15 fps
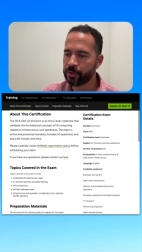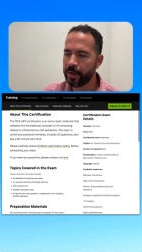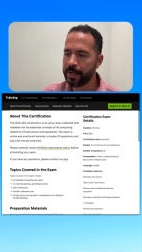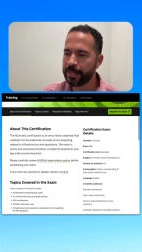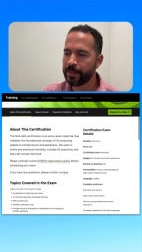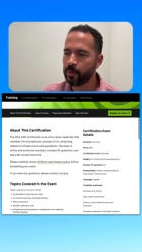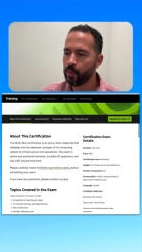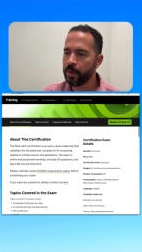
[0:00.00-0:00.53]

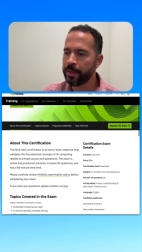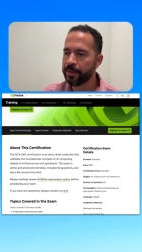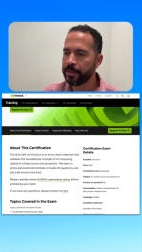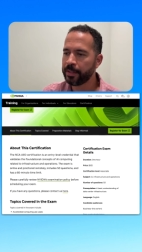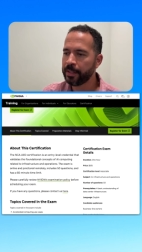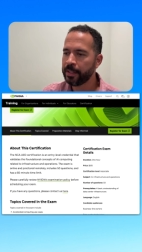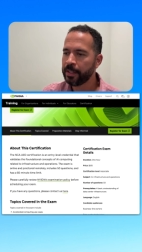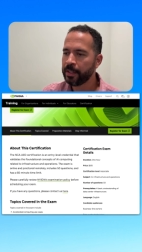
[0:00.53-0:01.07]
training with
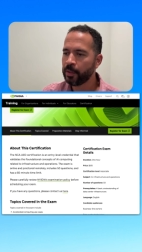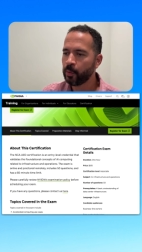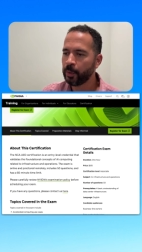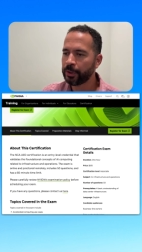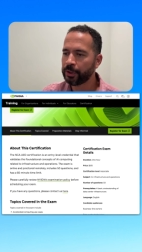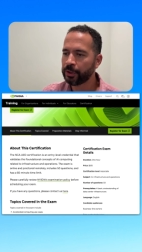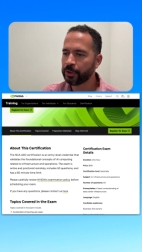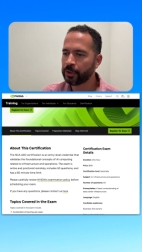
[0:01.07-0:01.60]
it,
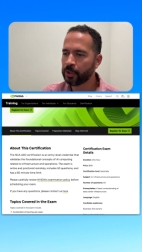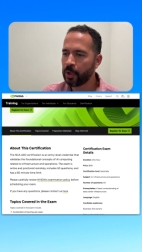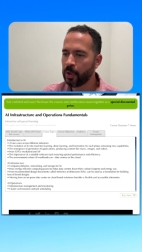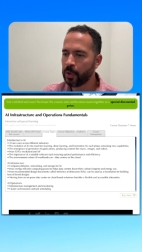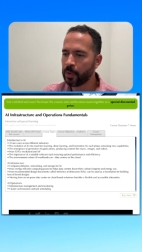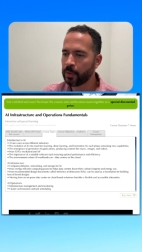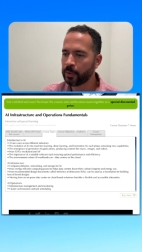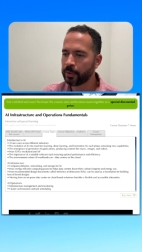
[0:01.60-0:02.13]
which is
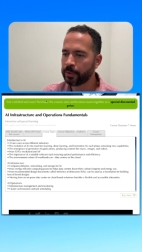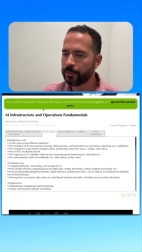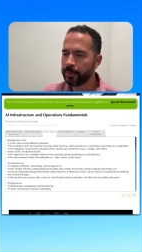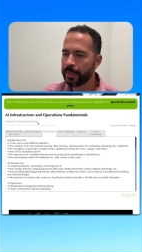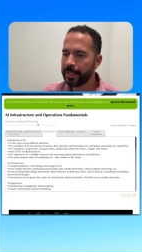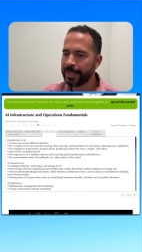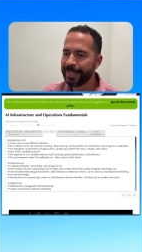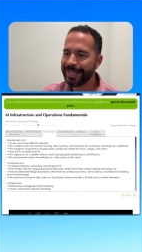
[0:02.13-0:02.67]
called
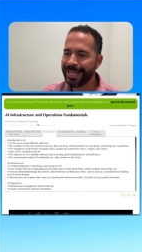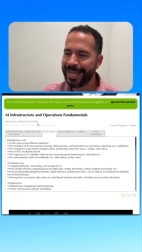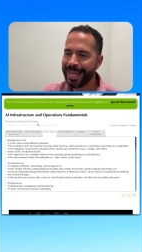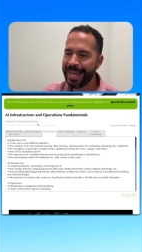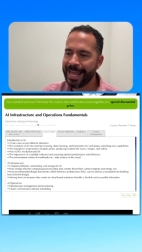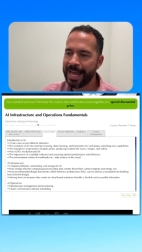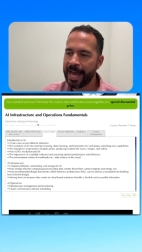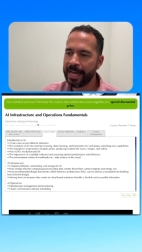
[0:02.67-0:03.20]

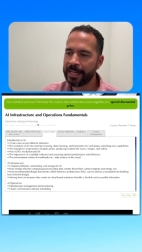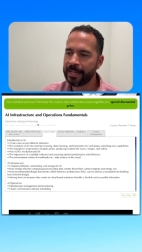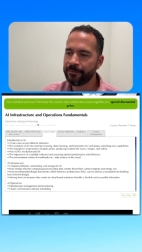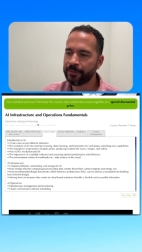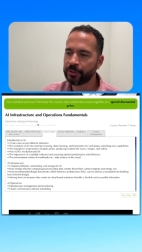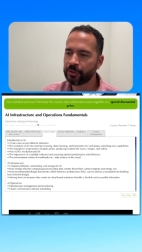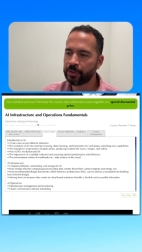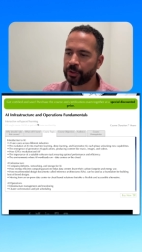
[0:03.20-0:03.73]
AI
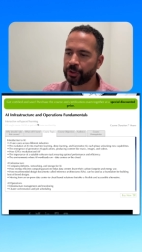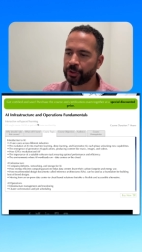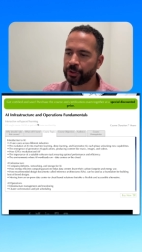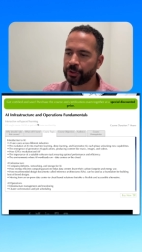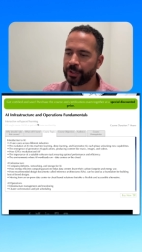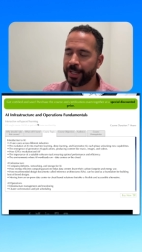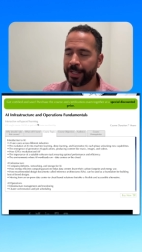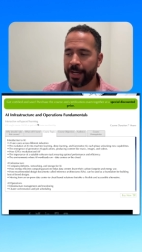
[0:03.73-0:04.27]

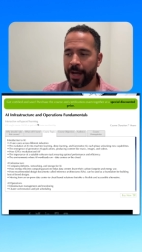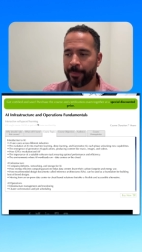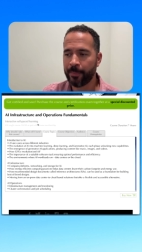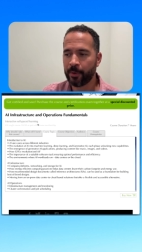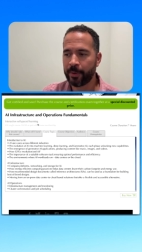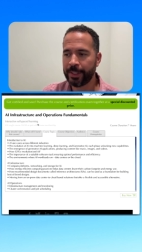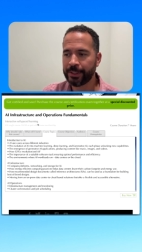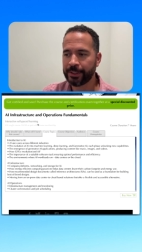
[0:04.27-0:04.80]
Infrastructure and
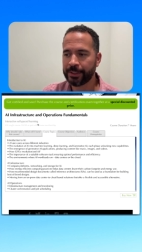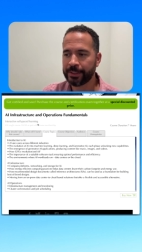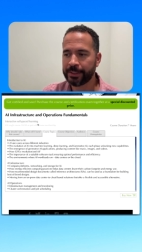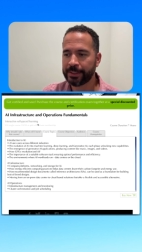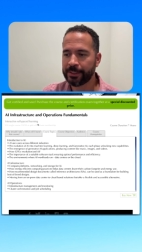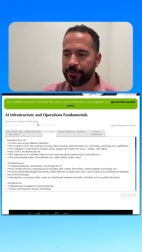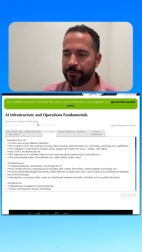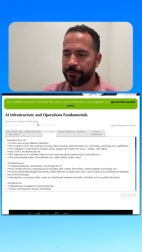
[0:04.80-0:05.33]

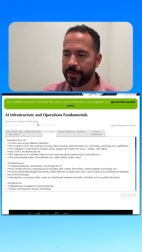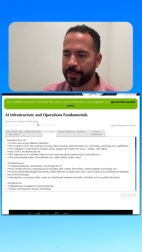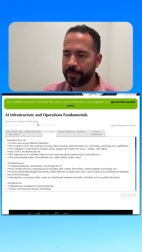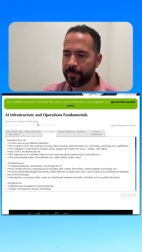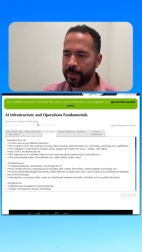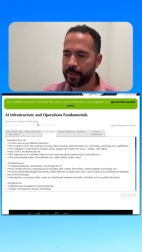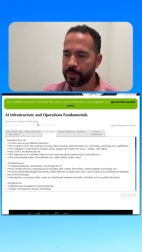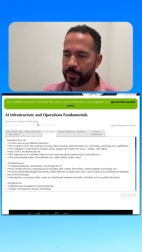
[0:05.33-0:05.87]
Operations
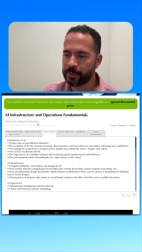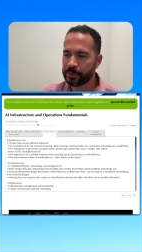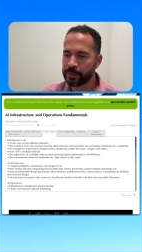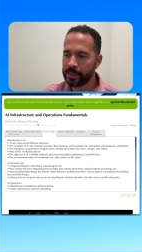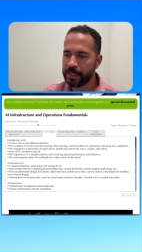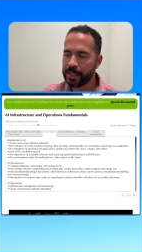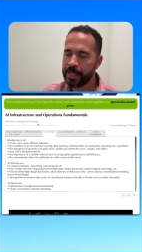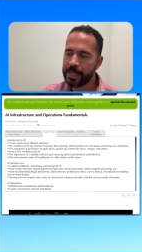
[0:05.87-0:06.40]

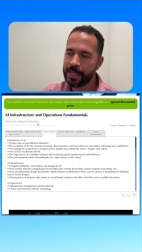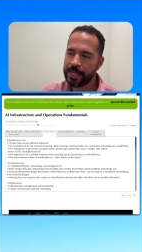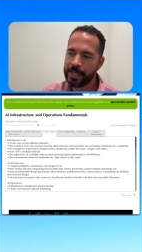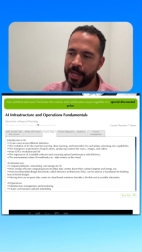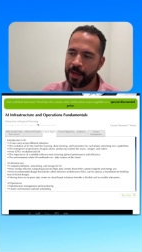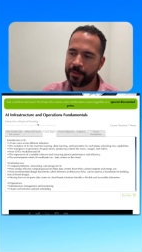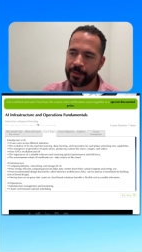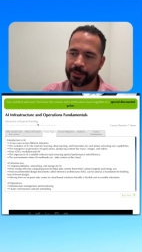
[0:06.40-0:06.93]
Fundamentals.
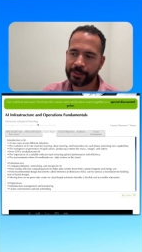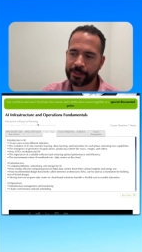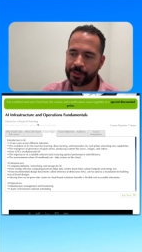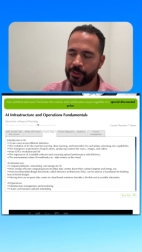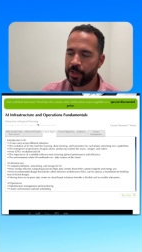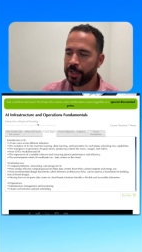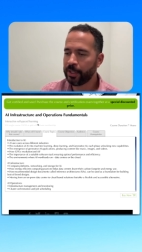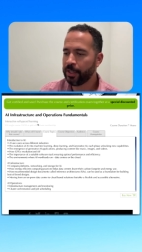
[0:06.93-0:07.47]
Now, this
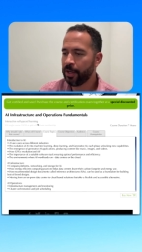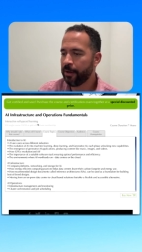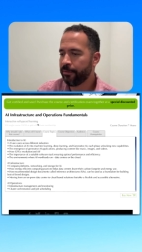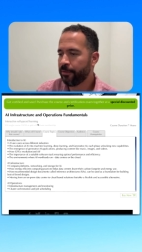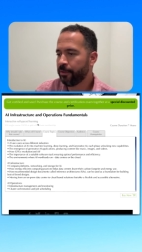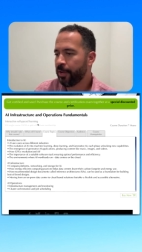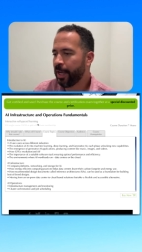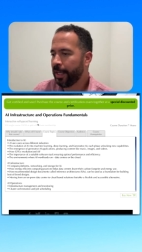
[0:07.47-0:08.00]
is going to
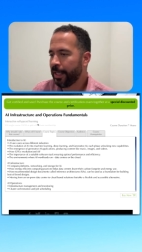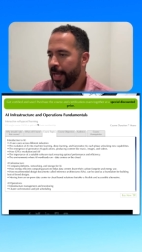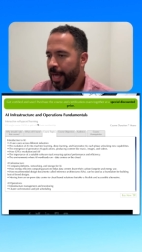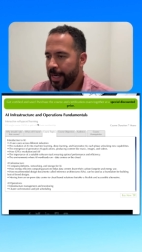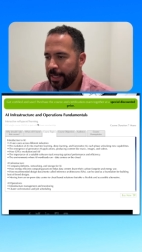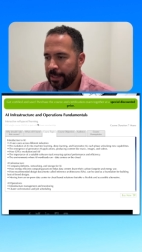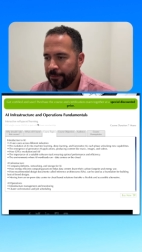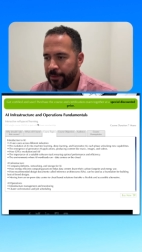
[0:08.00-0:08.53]
cover a
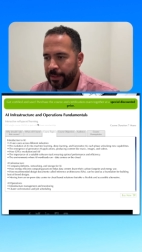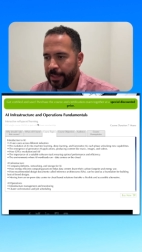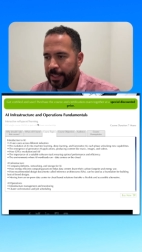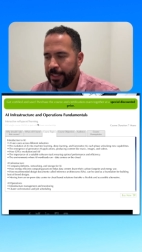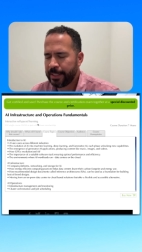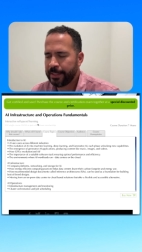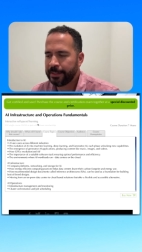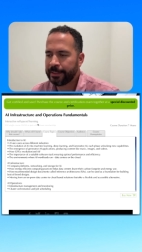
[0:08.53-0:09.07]
lot of different
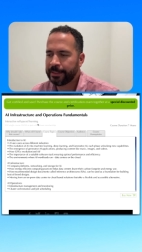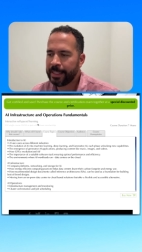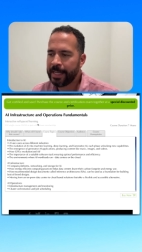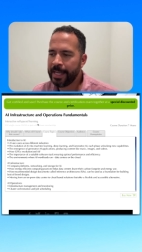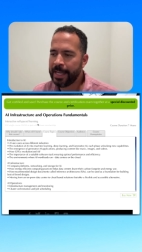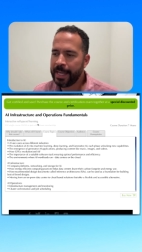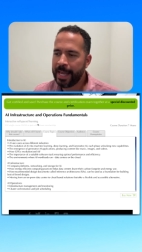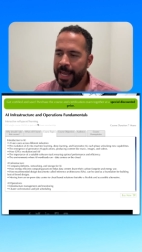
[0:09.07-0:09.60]
things.
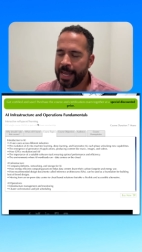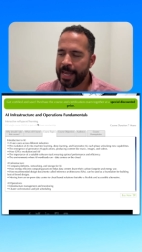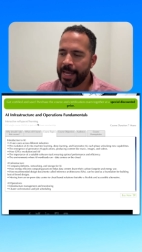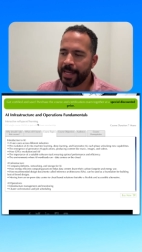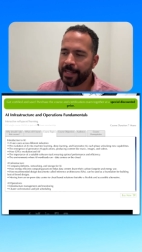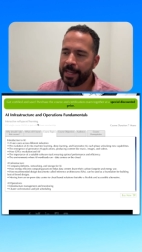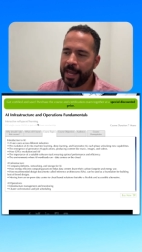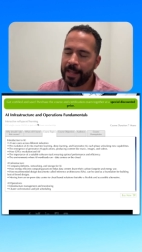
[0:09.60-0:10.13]

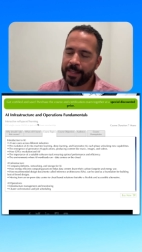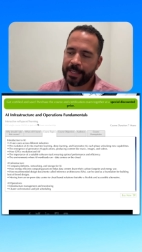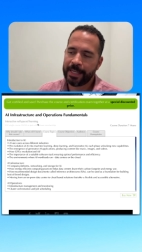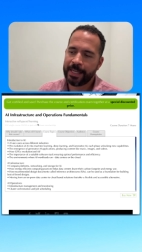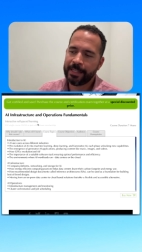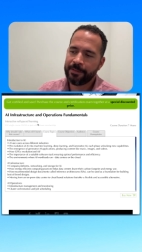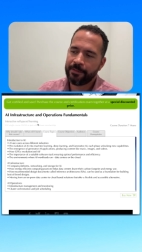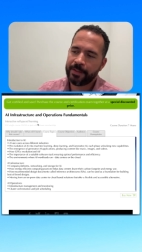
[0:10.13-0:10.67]
And at the
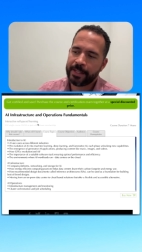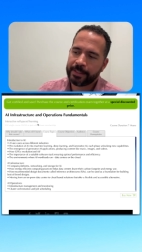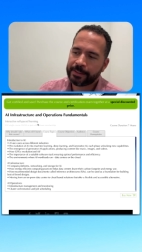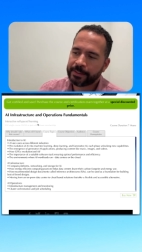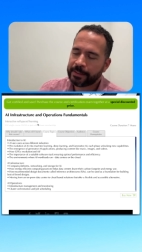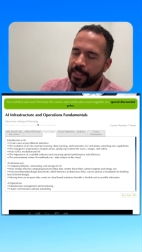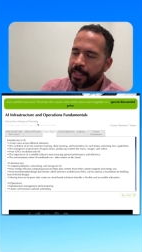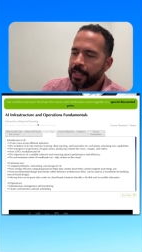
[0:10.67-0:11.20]
end of
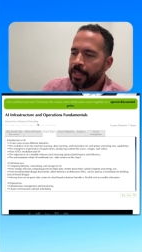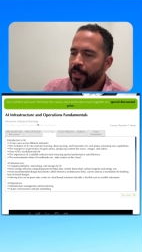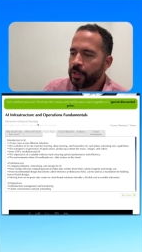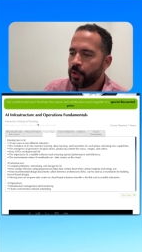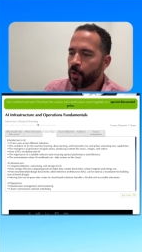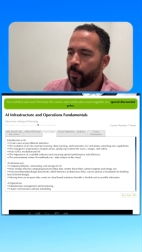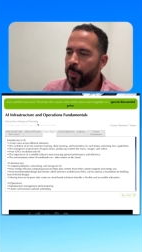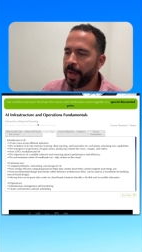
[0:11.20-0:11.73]
this,
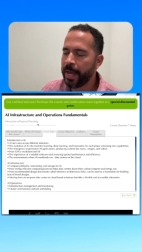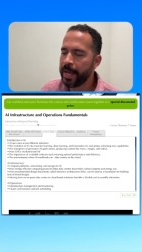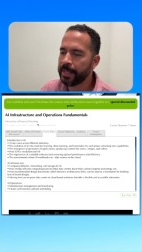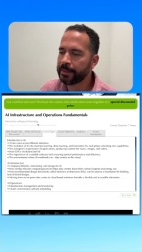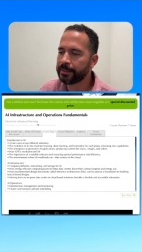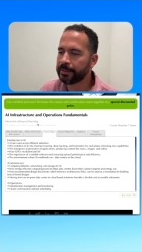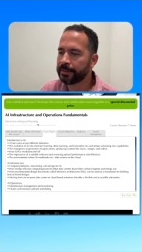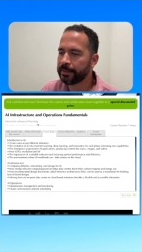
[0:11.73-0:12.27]
you'll
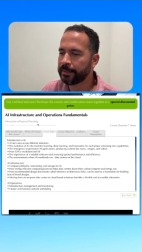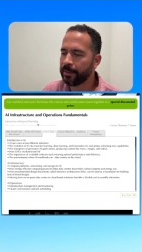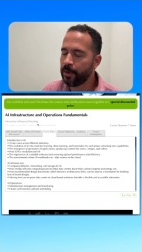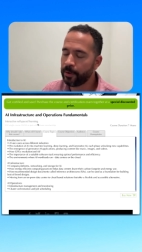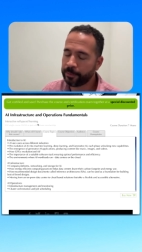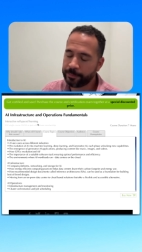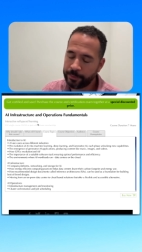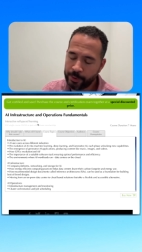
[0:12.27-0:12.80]
pass
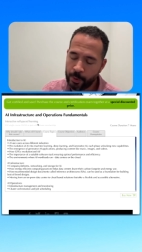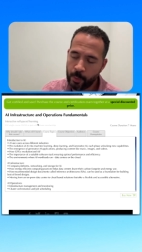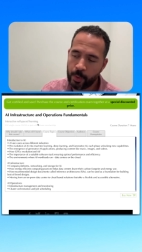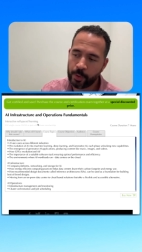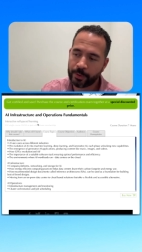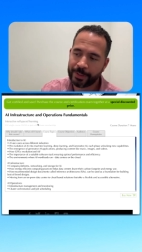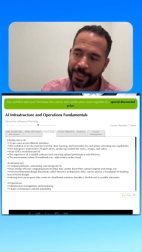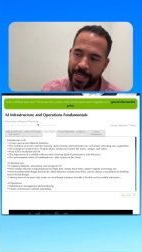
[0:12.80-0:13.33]
or you
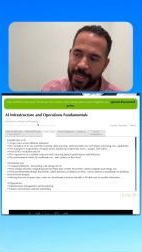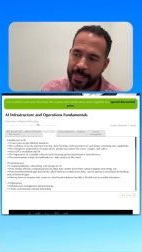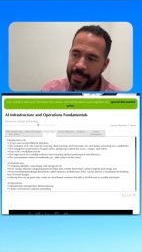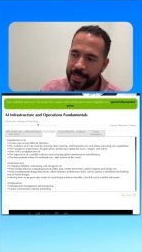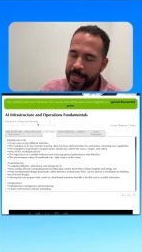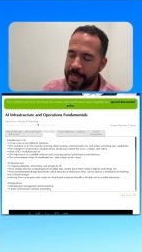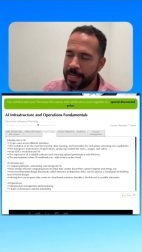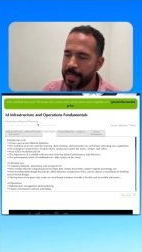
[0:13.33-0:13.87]
will
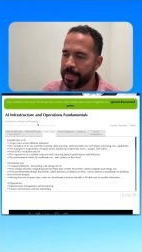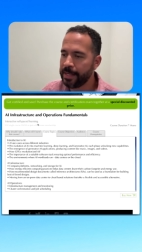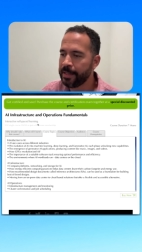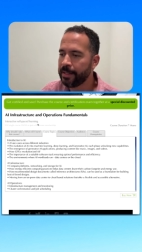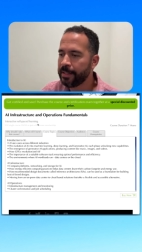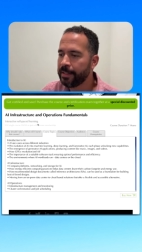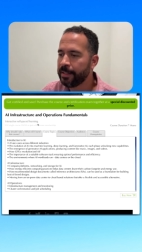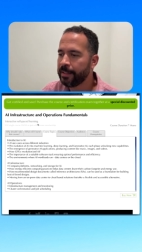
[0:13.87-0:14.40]
take a